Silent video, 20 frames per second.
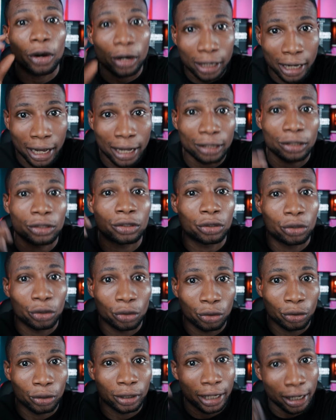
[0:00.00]
others
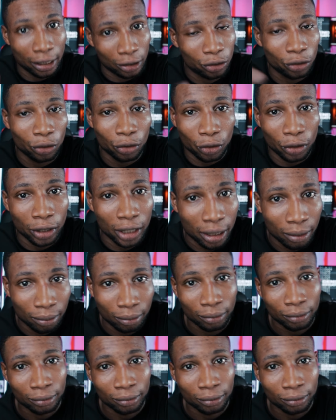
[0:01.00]
to get to know them.